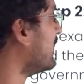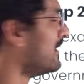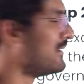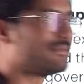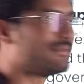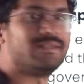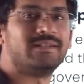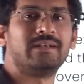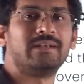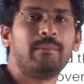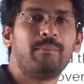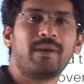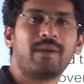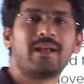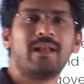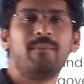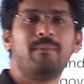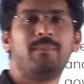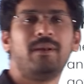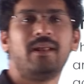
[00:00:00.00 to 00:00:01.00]
is the
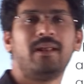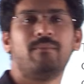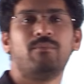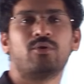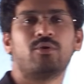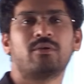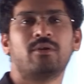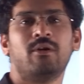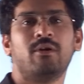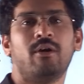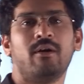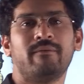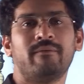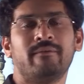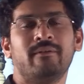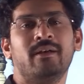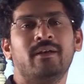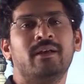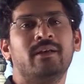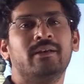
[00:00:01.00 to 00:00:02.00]
typical playbook
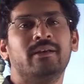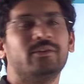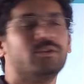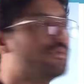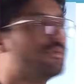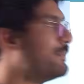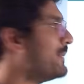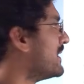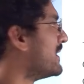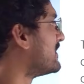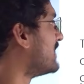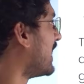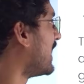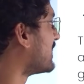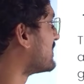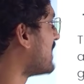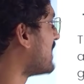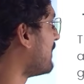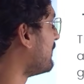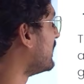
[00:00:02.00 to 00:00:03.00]
of UPSC
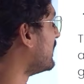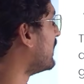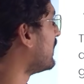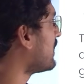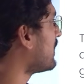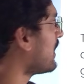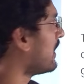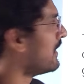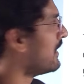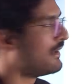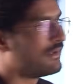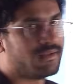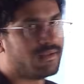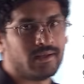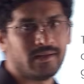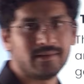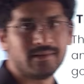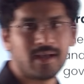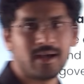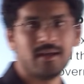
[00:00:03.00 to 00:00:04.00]
examiner
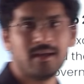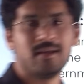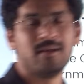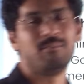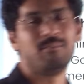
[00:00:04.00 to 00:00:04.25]
in the